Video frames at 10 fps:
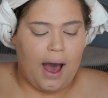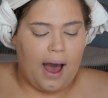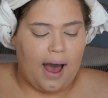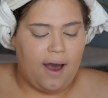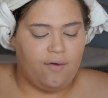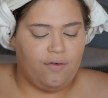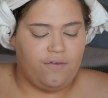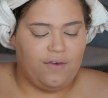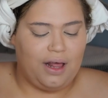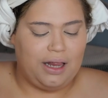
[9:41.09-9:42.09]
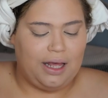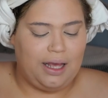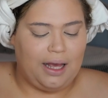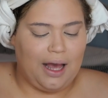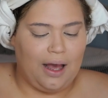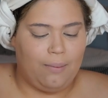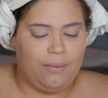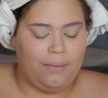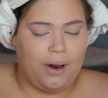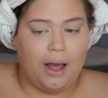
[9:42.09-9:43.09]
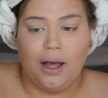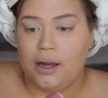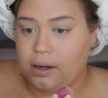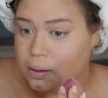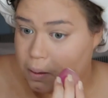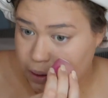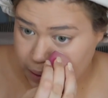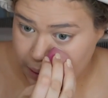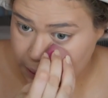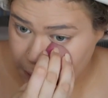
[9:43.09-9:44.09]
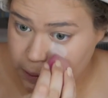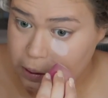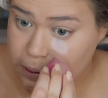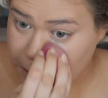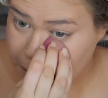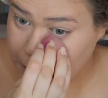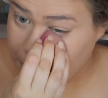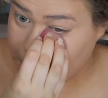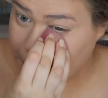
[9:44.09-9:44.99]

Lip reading: I have a feeling I'm not using this